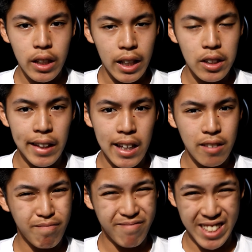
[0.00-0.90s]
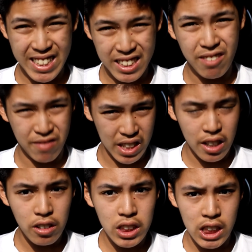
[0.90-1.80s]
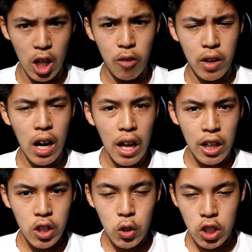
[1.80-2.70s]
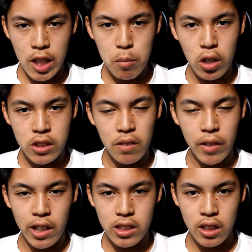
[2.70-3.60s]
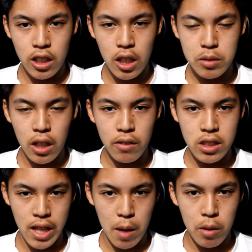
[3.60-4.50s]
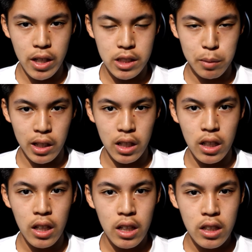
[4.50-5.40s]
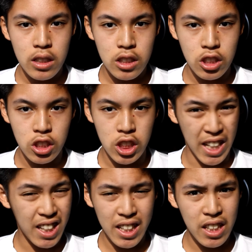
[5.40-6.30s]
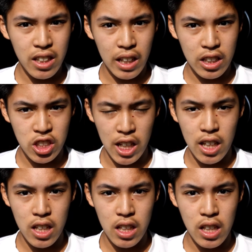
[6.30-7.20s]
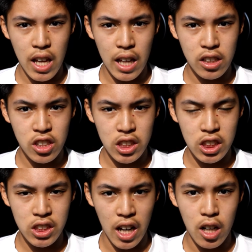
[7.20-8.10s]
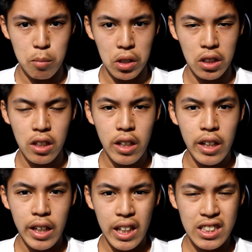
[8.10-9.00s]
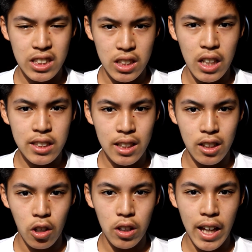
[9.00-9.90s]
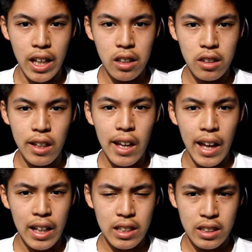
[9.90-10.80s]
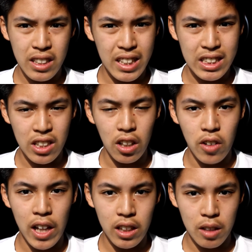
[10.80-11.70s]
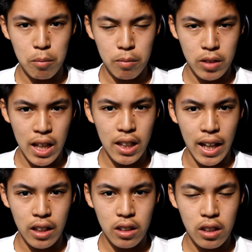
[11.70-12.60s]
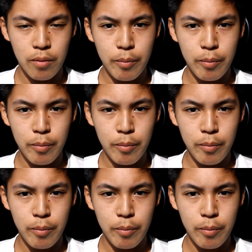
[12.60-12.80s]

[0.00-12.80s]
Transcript: can take decent videos, however, usually most of the videos that comes out of this camera is pretty jiggly, shaky, and just terrible. It sucks in low light and is alright in daylight.